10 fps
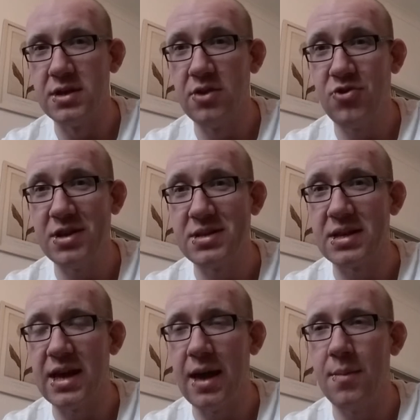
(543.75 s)
was an
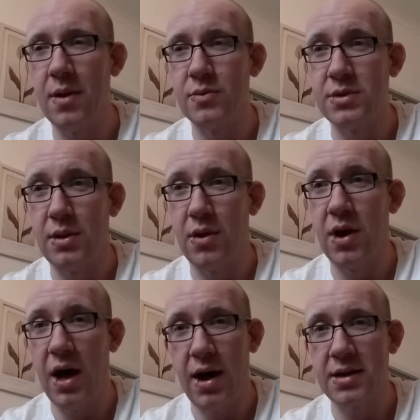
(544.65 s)
interesting game, it was a
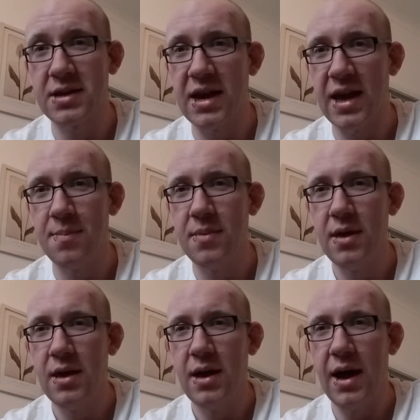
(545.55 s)
long hard game,
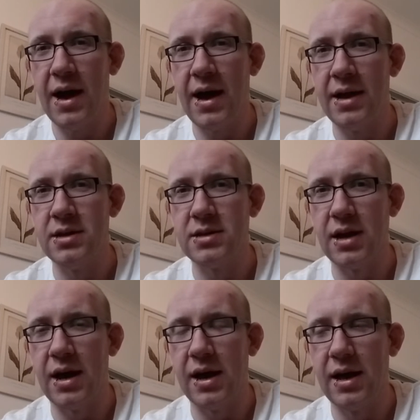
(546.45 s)
and
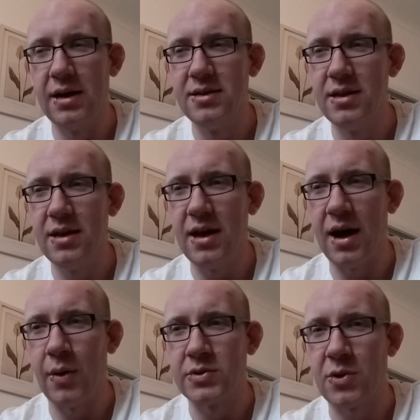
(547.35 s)

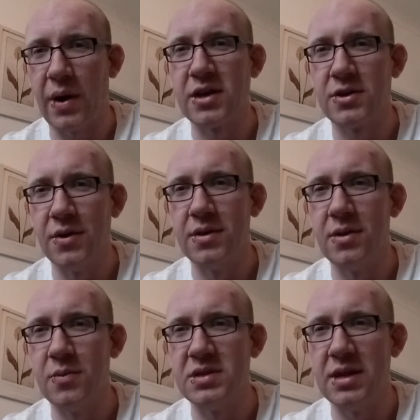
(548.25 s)
I was quite
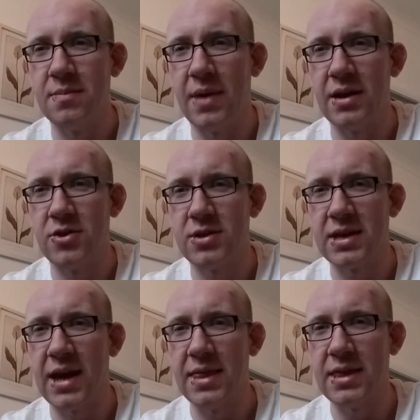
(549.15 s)
gutted that we didn't manage
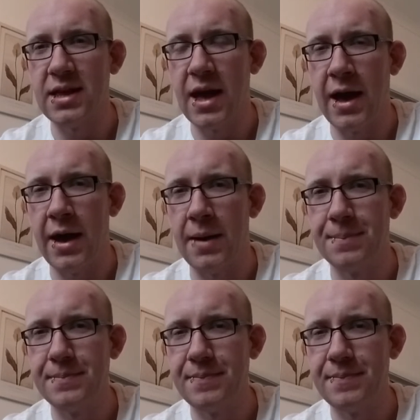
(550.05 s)
to get the